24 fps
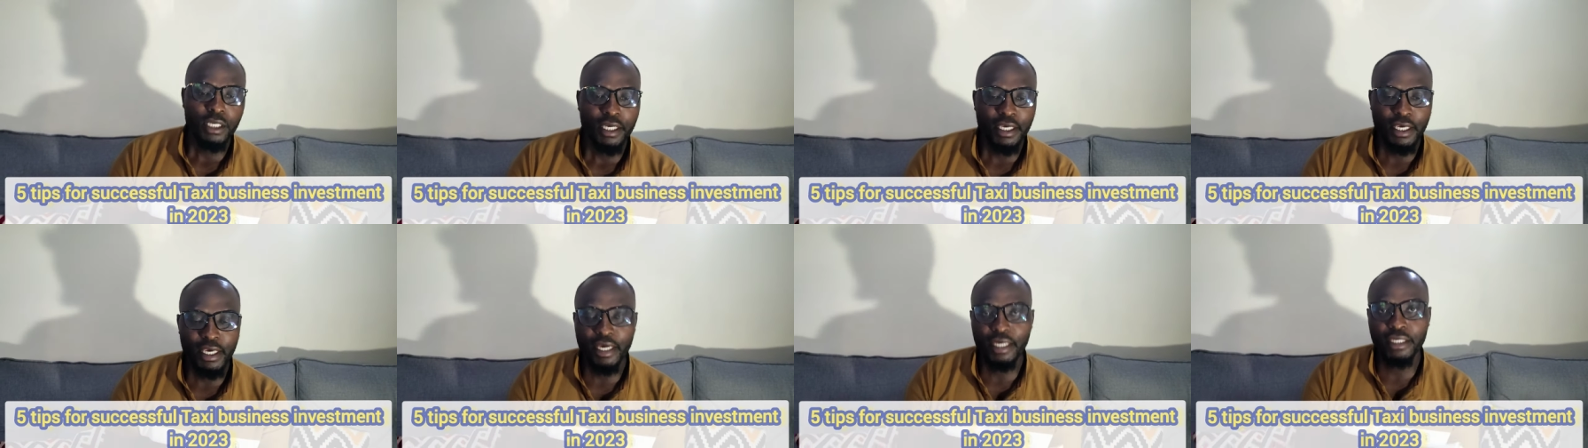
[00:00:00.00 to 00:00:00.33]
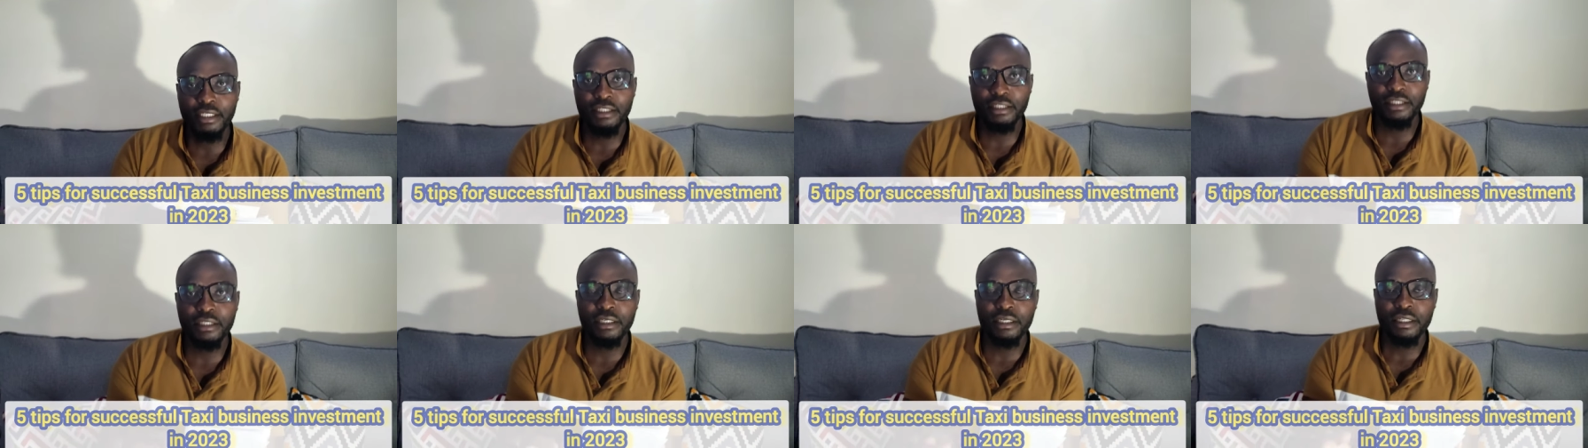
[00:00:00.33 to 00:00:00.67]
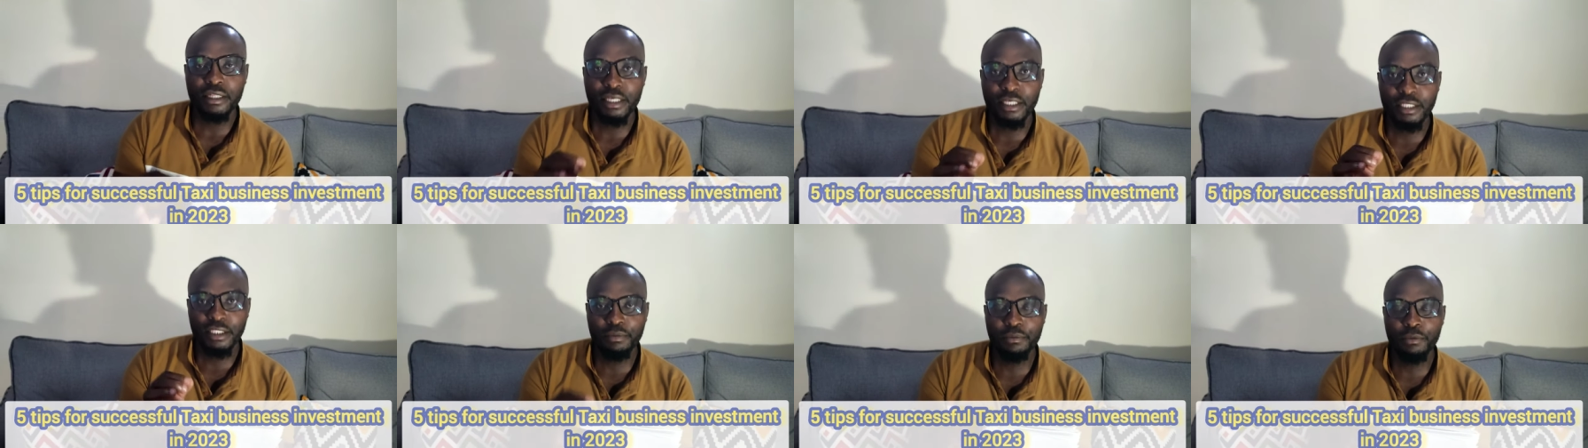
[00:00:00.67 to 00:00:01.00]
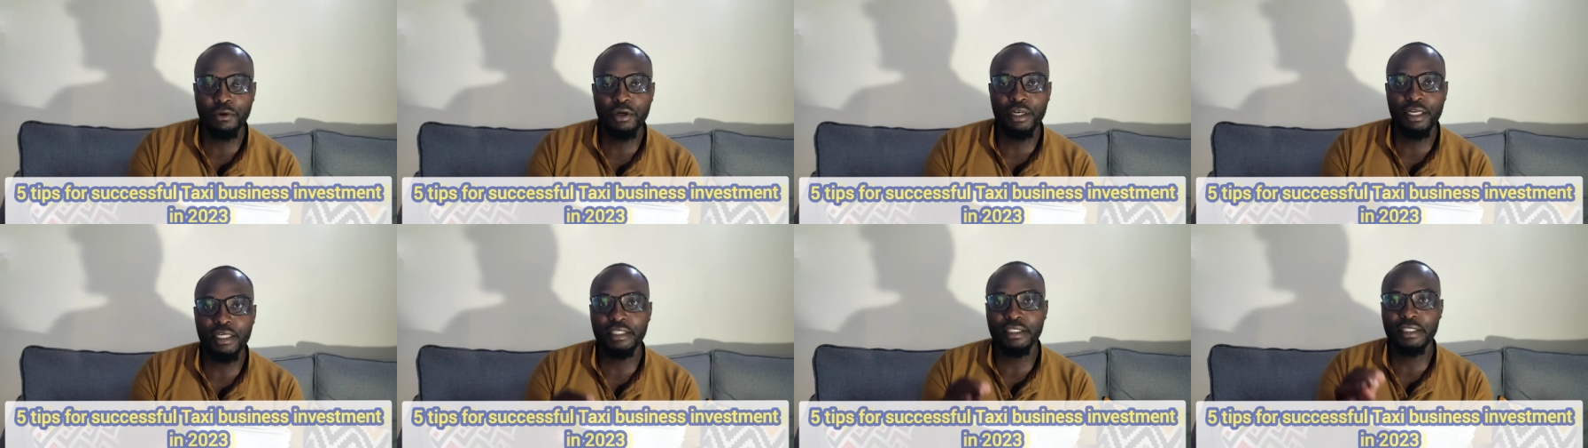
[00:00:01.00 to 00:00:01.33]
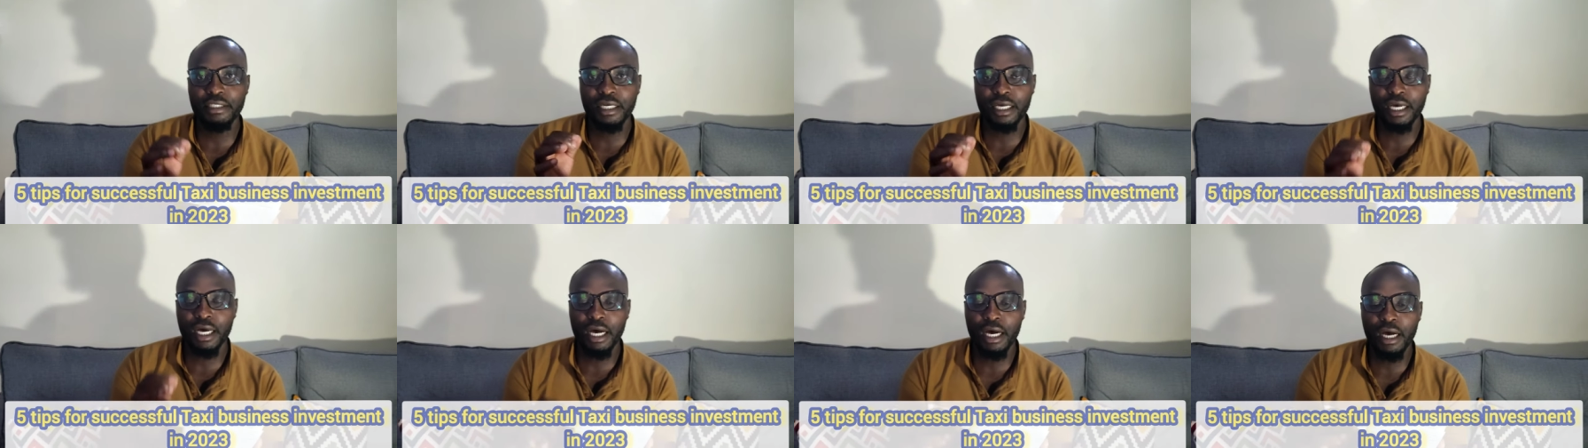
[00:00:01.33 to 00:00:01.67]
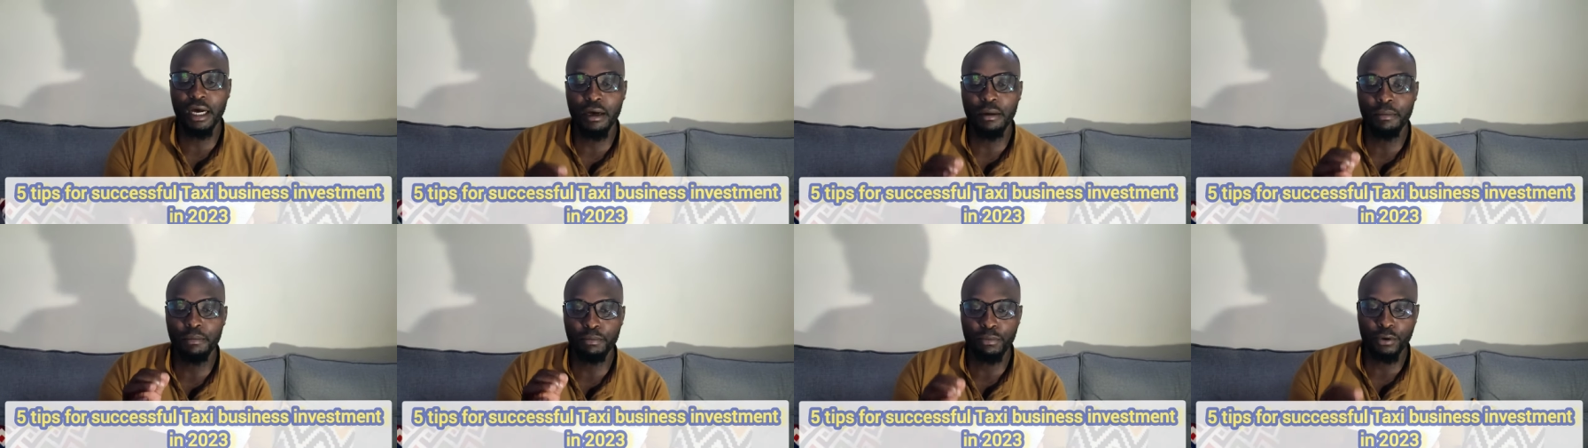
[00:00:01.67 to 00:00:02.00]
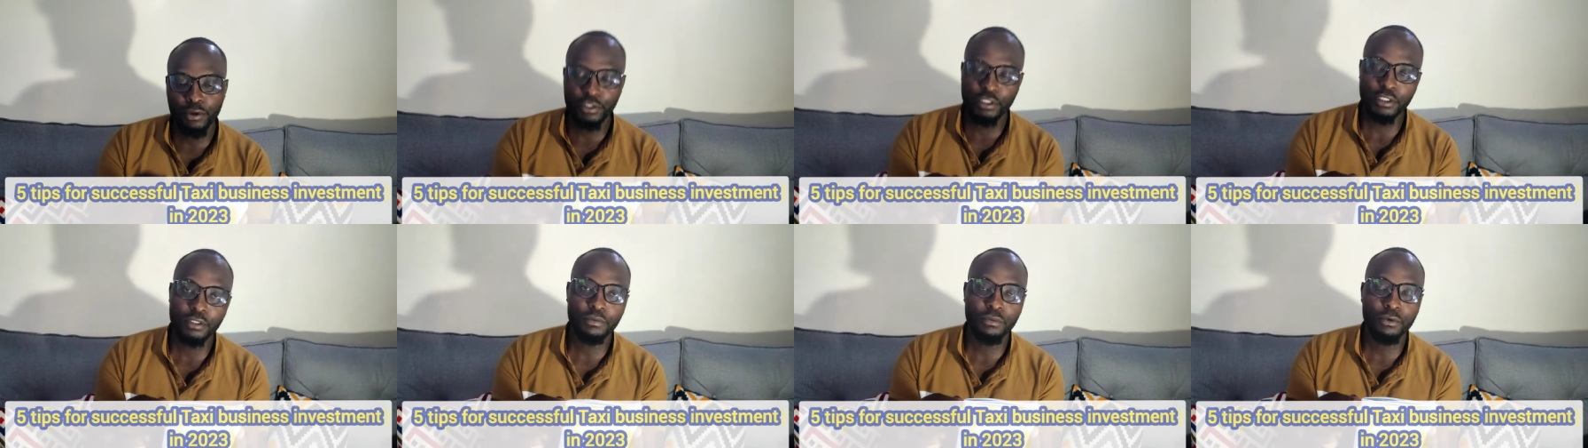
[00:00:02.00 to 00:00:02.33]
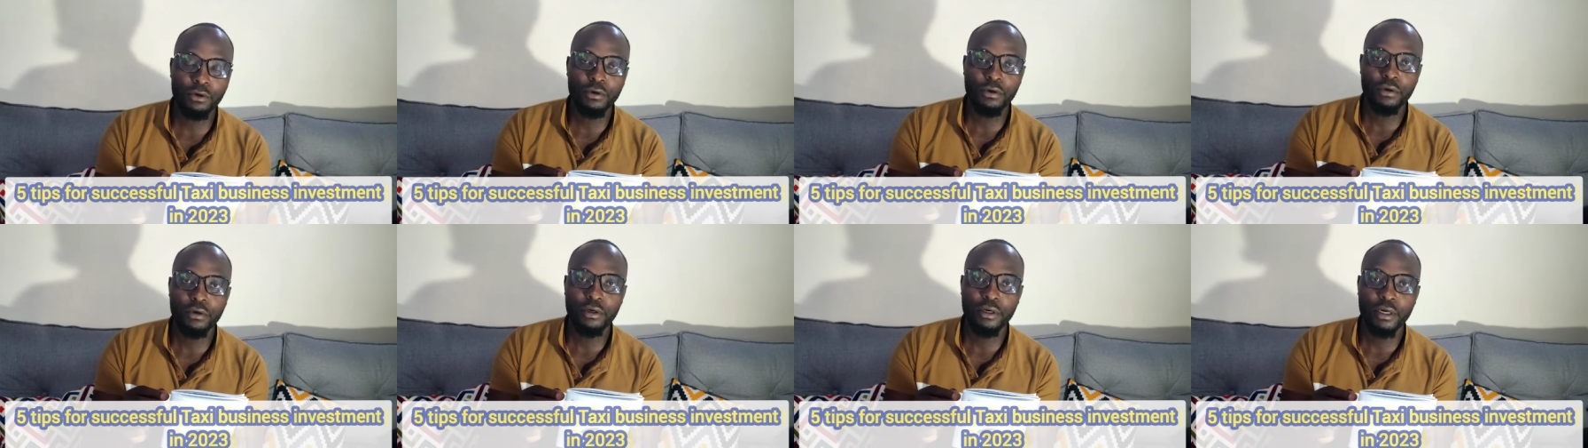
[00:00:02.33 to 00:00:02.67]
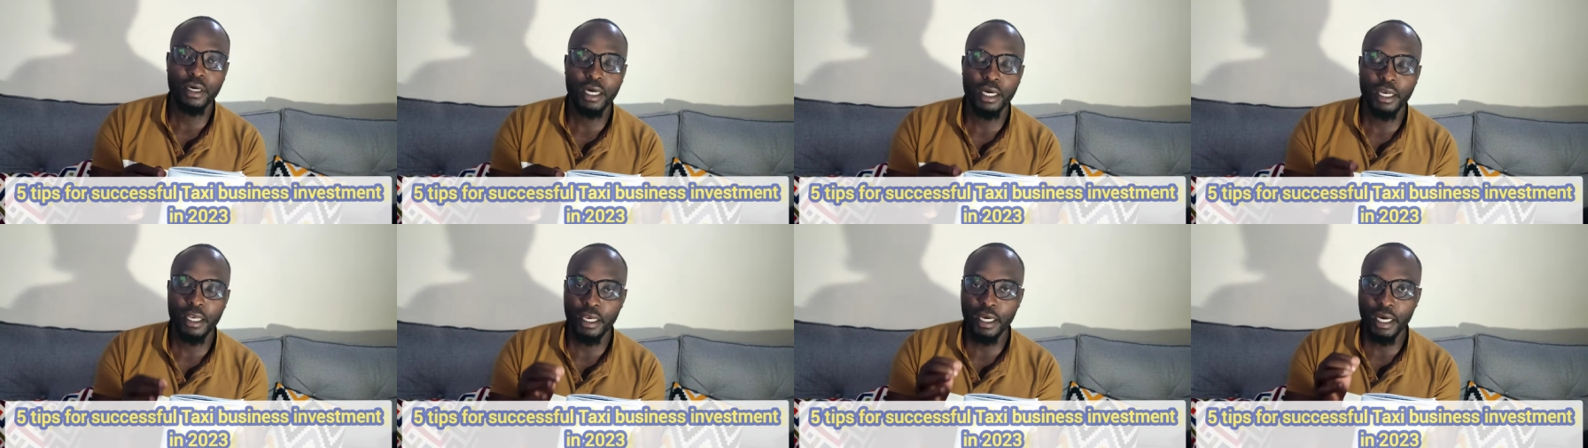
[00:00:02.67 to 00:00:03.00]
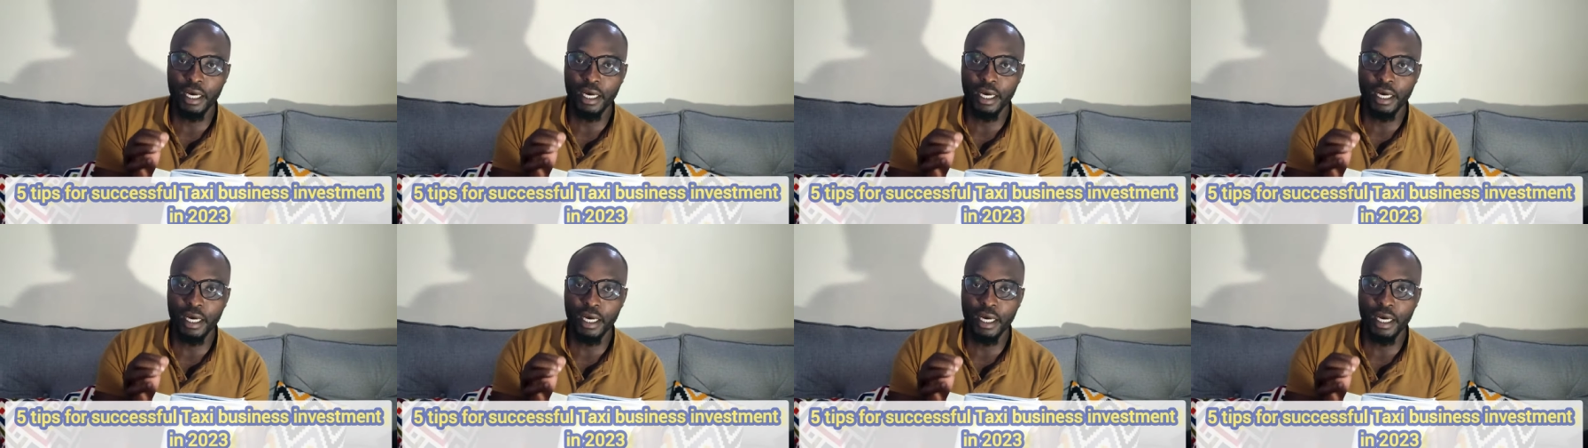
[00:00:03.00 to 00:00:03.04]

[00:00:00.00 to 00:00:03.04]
get the smallest car possible. I